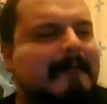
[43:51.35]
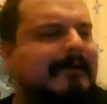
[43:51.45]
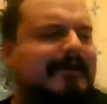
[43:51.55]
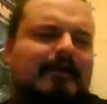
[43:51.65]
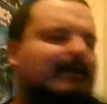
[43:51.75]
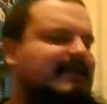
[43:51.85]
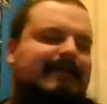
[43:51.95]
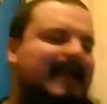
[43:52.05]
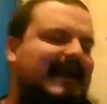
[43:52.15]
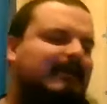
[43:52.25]
but
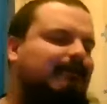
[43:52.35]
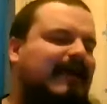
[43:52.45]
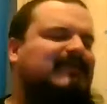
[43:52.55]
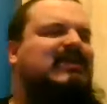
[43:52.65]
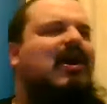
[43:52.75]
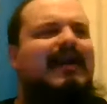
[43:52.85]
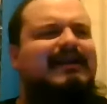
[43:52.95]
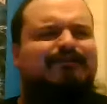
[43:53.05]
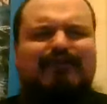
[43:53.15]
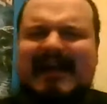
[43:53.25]
to me the riff style
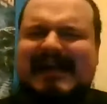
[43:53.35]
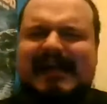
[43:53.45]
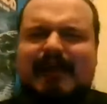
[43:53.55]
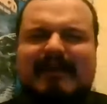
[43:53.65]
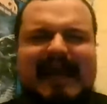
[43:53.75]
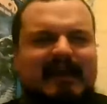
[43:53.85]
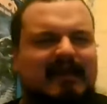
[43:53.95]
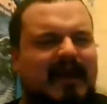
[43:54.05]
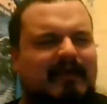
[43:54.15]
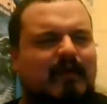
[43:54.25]
is really
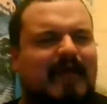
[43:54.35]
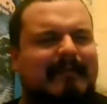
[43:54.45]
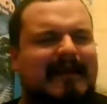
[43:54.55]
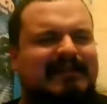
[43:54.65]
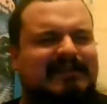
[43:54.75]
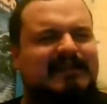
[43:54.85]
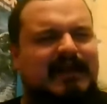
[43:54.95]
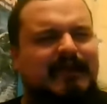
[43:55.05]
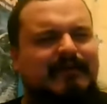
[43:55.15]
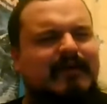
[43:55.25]
unique, like what they managed to
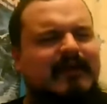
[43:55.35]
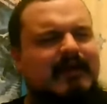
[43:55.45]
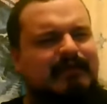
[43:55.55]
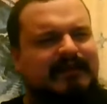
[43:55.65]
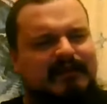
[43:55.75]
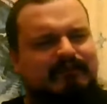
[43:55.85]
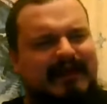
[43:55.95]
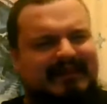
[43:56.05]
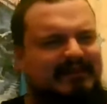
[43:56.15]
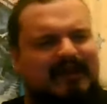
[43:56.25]
do with
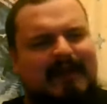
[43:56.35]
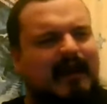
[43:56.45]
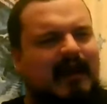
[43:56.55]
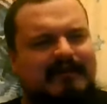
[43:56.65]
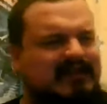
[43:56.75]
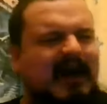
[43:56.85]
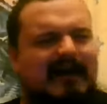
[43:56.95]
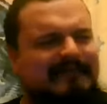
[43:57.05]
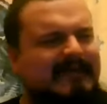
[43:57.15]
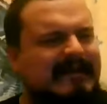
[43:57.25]
the tremolo
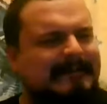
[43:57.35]
stuff.